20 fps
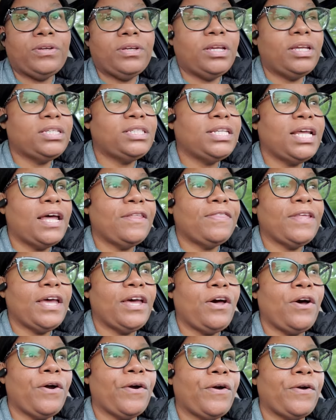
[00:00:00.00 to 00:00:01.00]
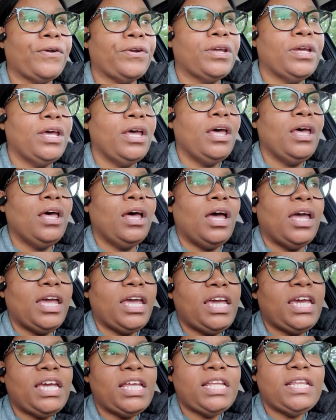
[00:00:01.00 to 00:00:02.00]
It's not that hard
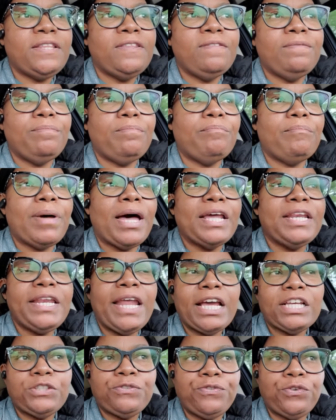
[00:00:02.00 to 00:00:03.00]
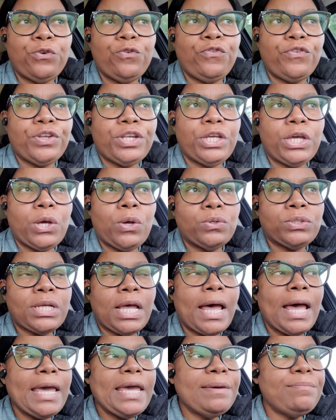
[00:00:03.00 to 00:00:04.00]
in my next few videos,
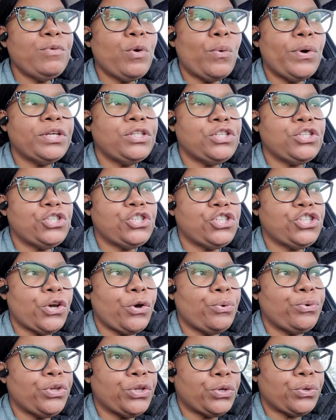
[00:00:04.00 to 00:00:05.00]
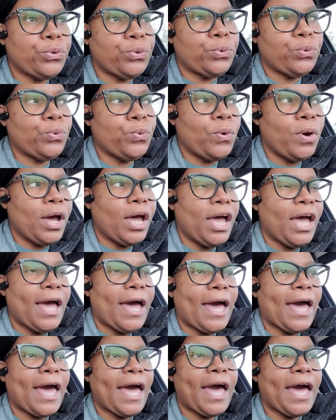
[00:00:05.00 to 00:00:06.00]
I am going to show you
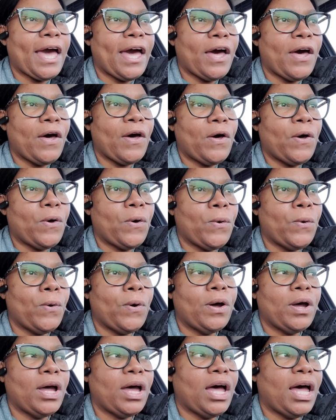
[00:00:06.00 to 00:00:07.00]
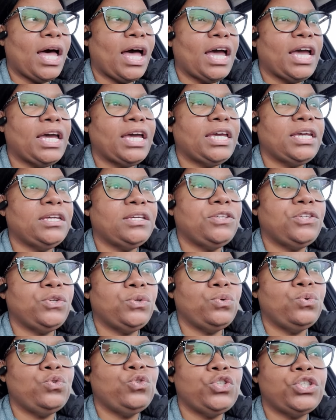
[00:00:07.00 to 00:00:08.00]
how I
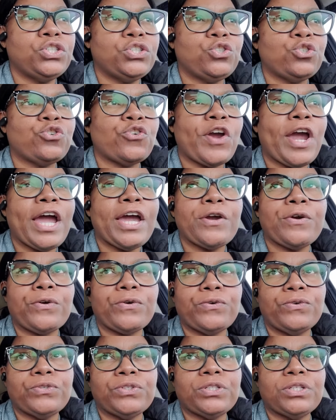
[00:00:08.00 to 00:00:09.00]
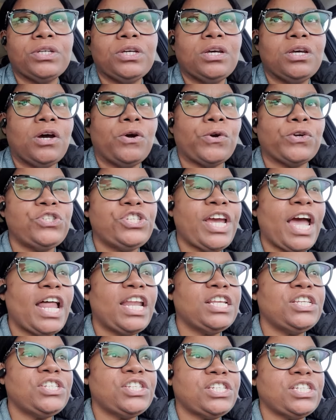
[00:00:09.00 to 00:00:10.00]
use trackers or
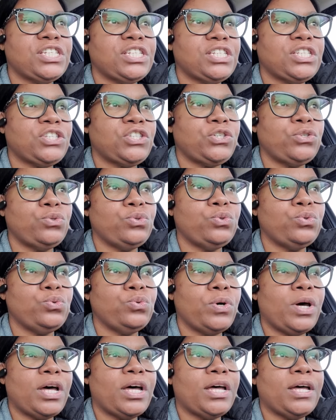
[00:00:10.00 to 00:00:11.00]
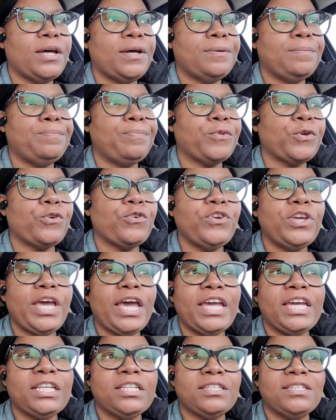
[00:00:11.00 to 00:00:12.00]
challenges to um,
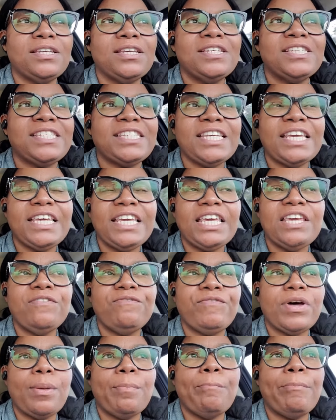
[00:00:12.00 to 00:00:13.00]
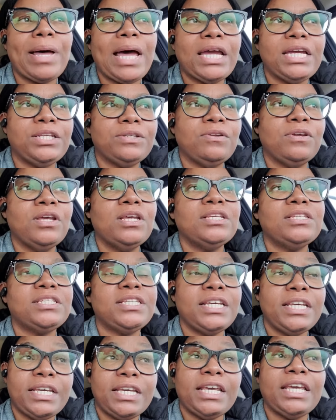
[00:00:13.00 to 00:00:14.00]
create sinking fund bind
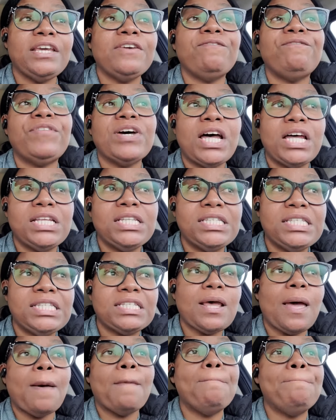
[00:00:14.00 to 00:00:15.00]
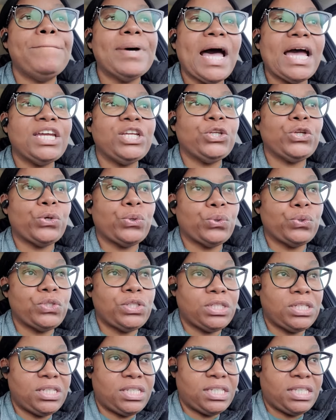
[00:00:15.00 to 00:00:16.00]
sinking funds
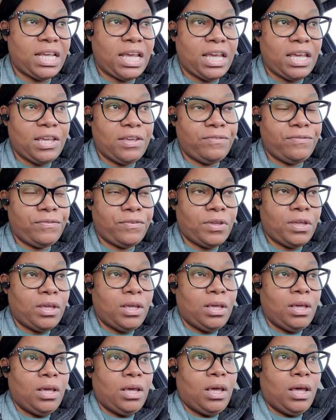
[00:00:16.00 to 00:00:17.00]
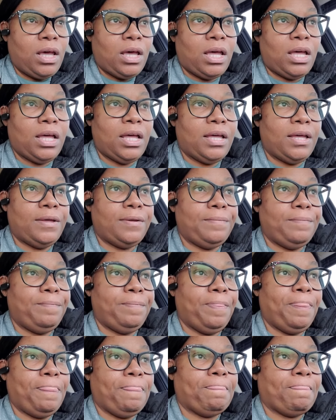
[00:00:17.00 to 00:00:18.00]
binders to save.
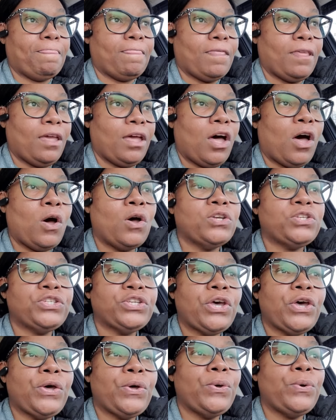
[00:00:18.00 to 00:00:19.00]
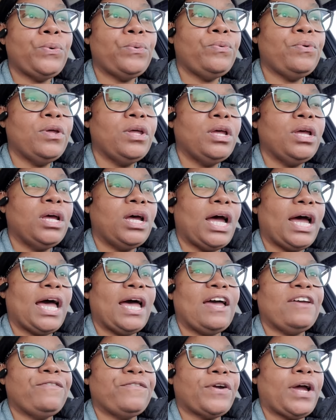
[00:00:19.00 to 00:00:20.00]
Um, also,
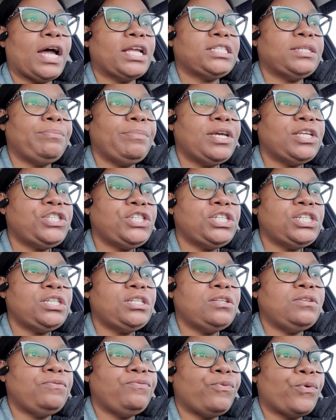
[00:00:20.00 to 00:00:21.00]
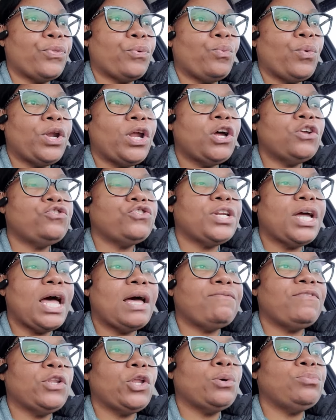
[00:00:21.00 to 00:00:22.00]
I forgot to mention for the 100
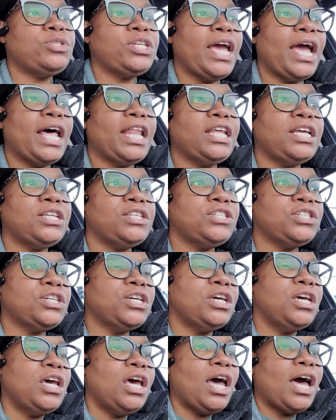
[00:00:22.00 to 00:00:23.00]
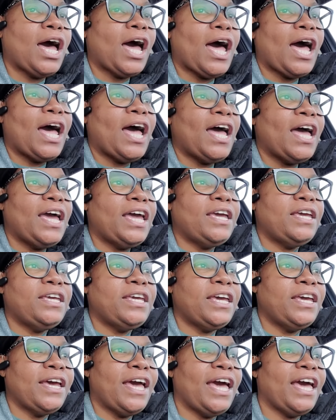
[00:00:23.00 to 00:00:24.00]
envelope challenge,
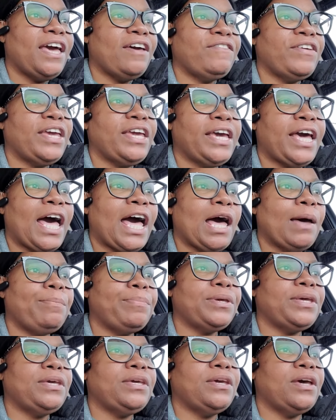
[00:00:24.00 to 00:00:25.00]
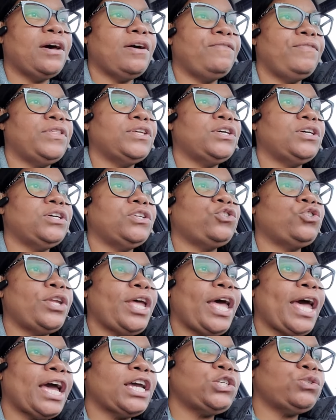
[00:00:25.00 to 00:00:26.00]
I have a copy of the
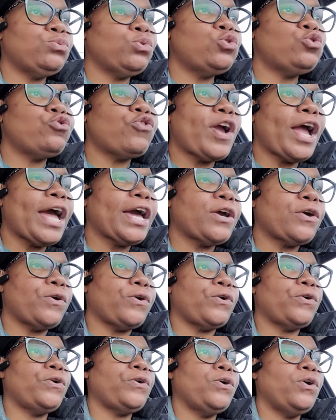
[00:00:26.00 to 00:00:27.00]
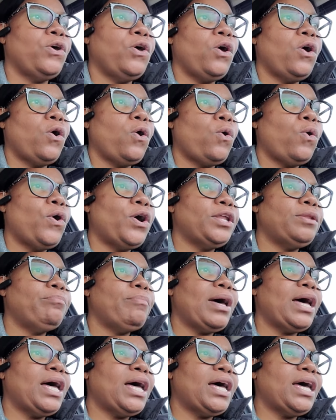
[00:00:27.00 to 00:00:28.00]
actual tracker on
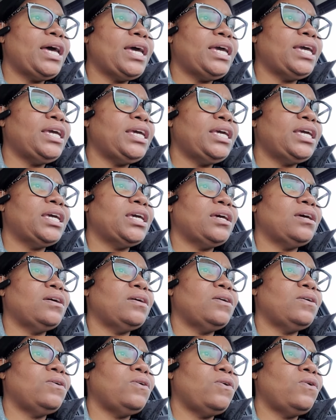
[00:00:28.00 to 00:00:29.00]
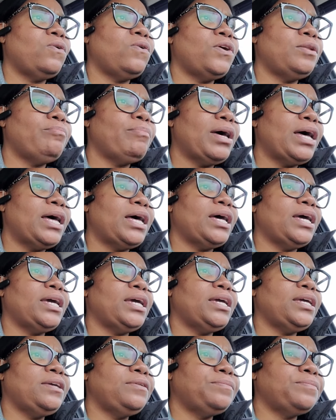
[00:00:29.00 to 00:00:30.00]
my on my